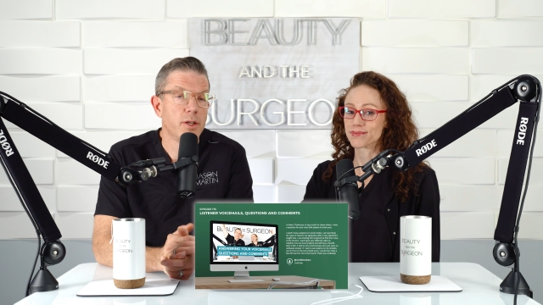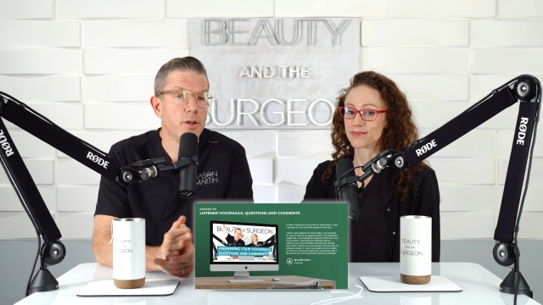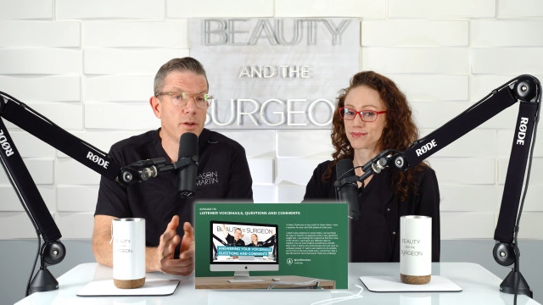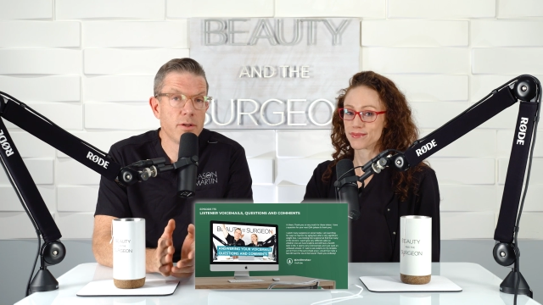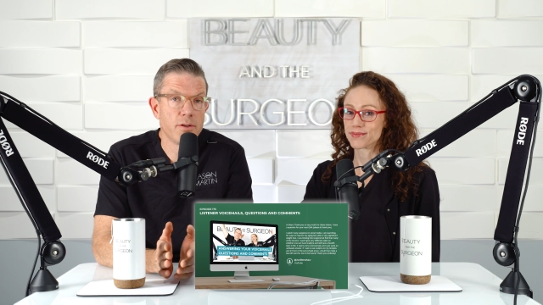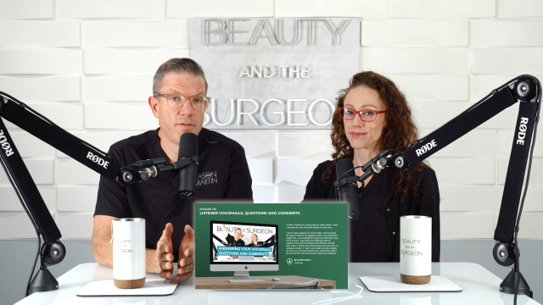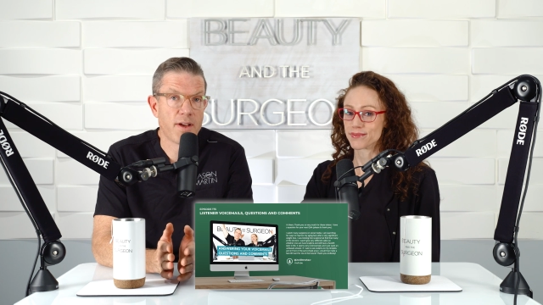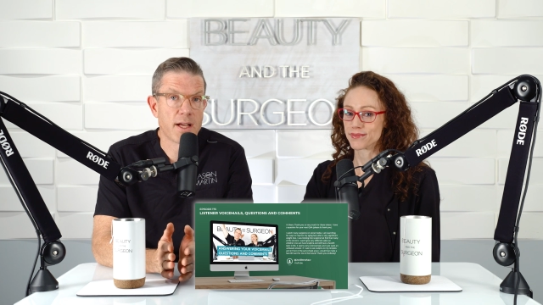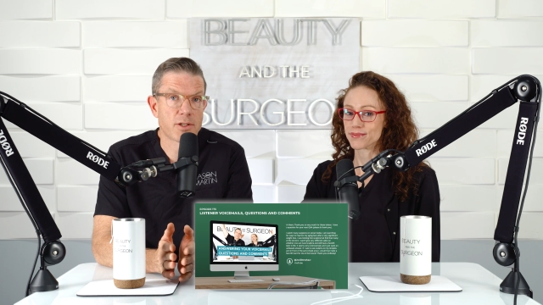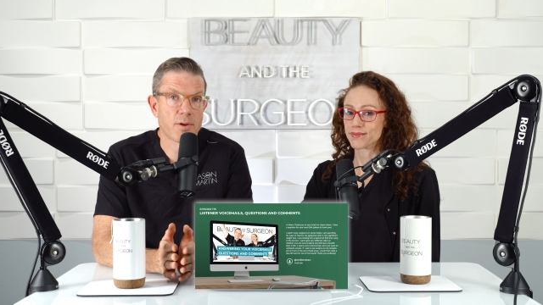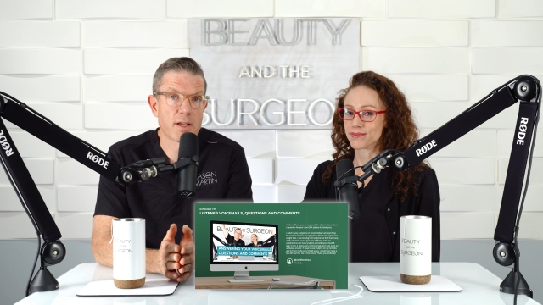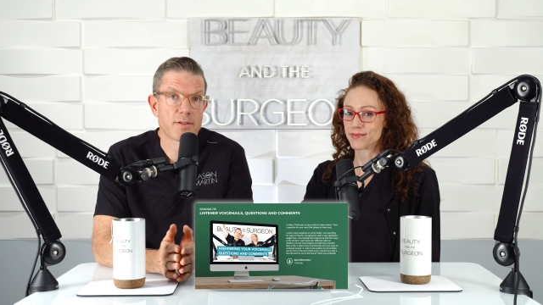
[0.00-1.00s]
Speaker 1: You can do
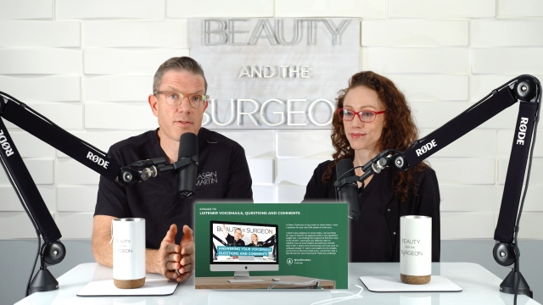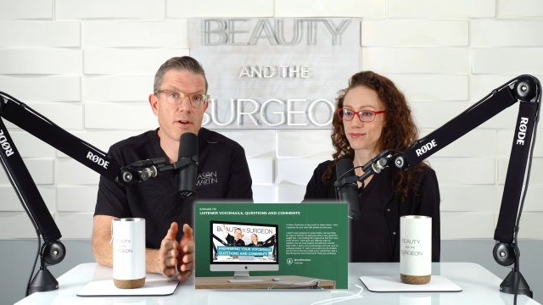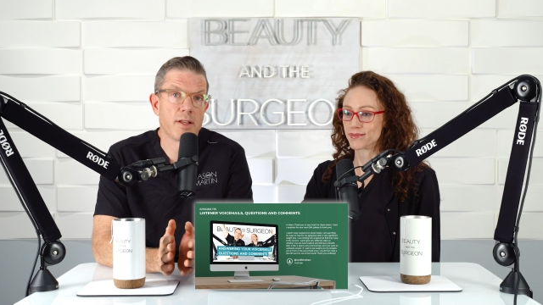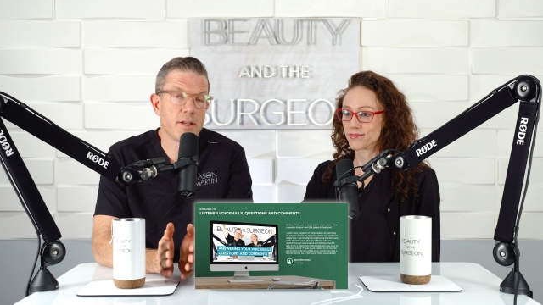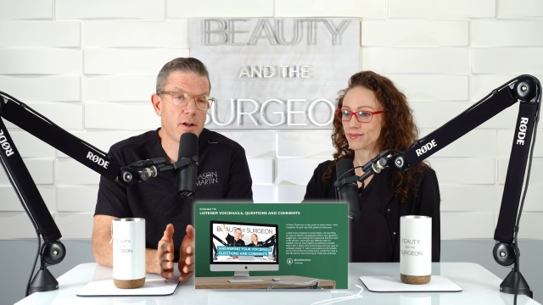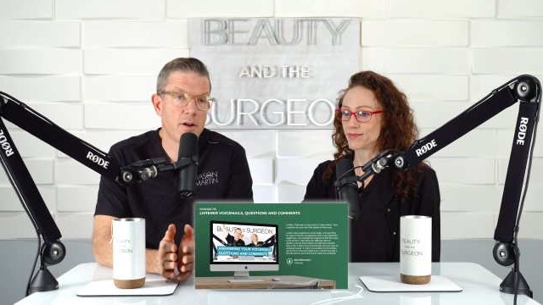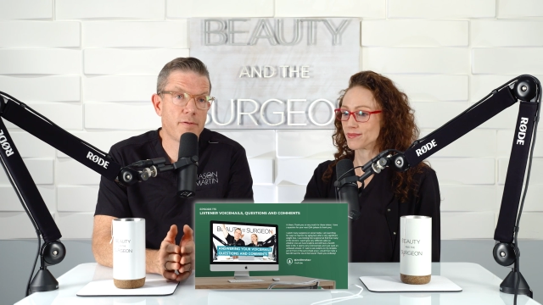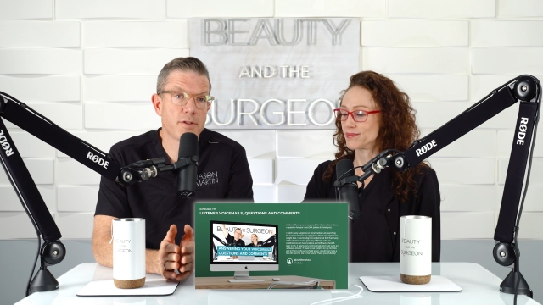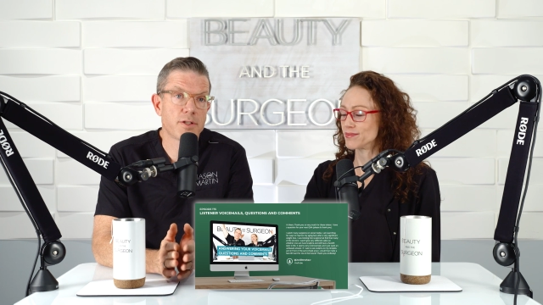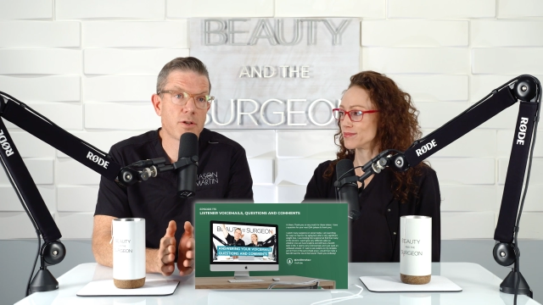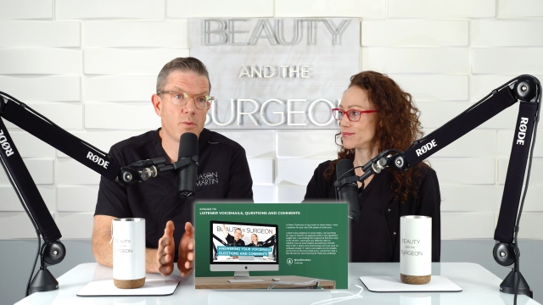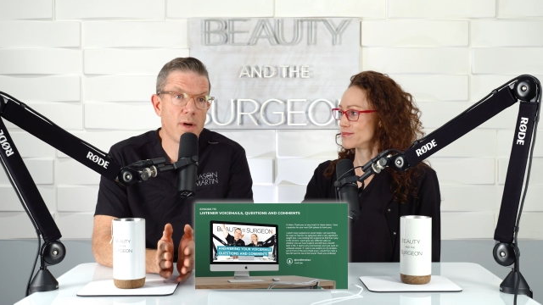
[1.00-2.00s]
fat transfer in the
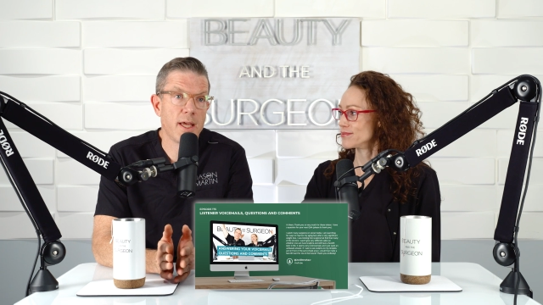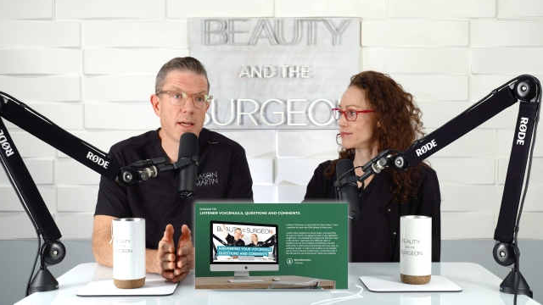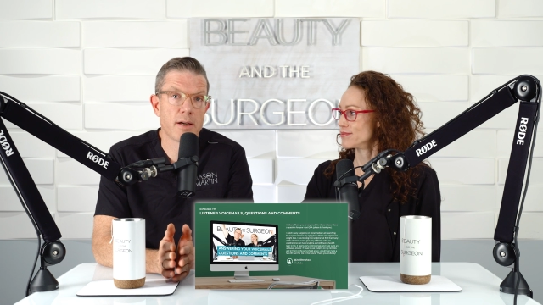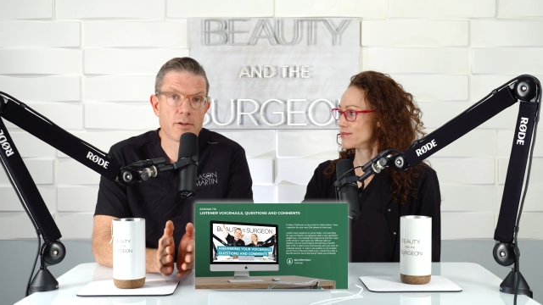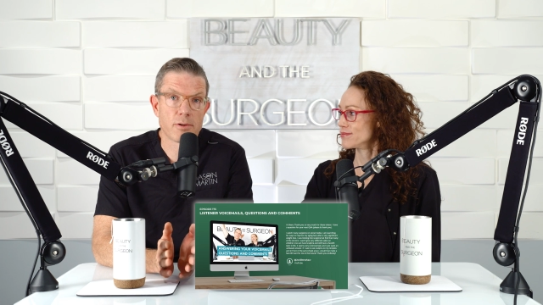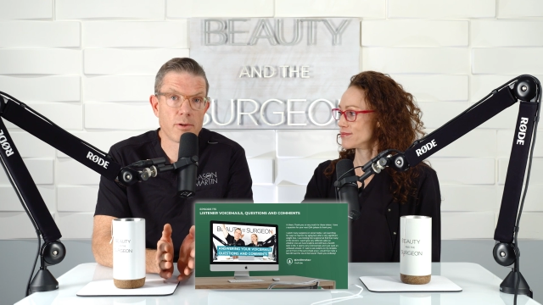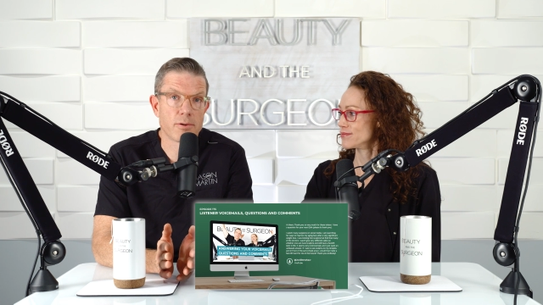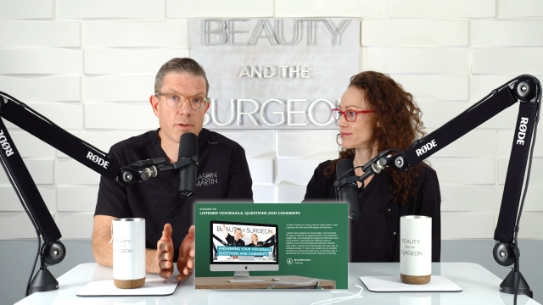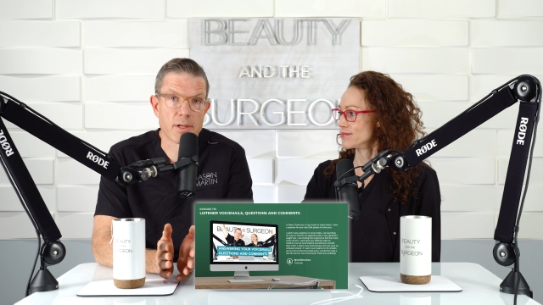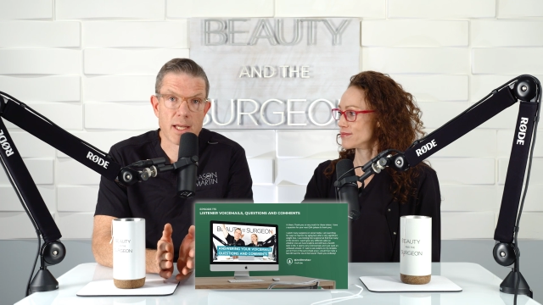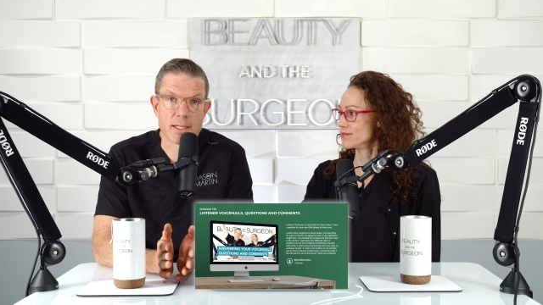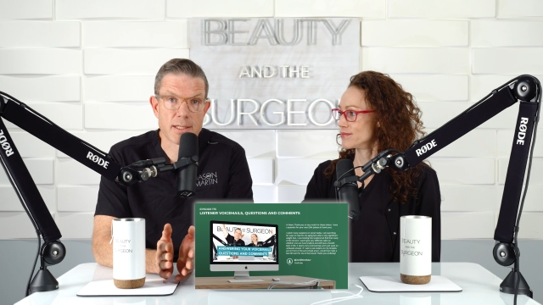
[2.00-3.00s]
office awake under
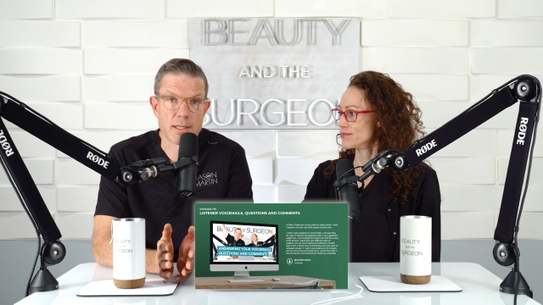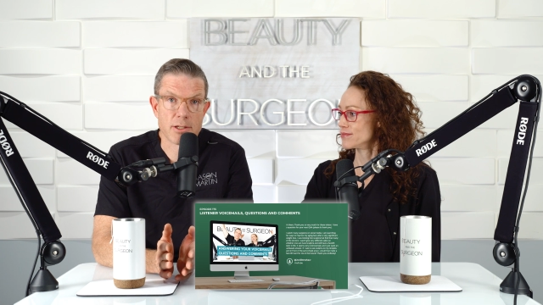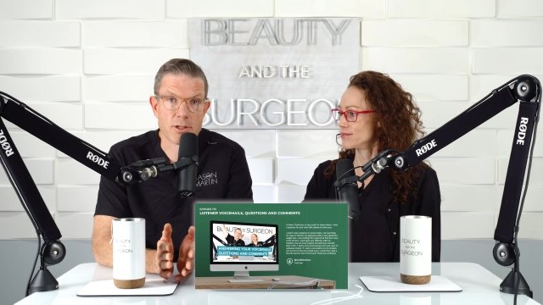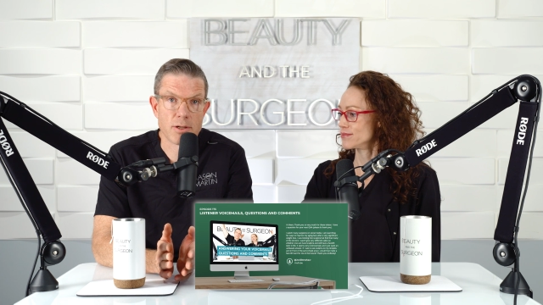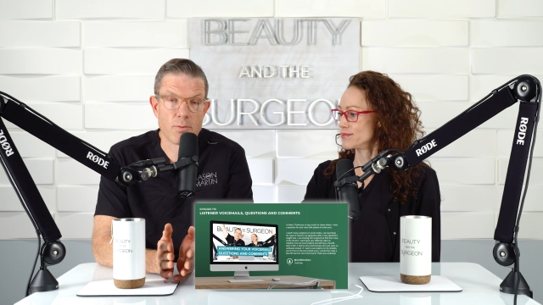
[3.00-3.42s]
local anesthesia.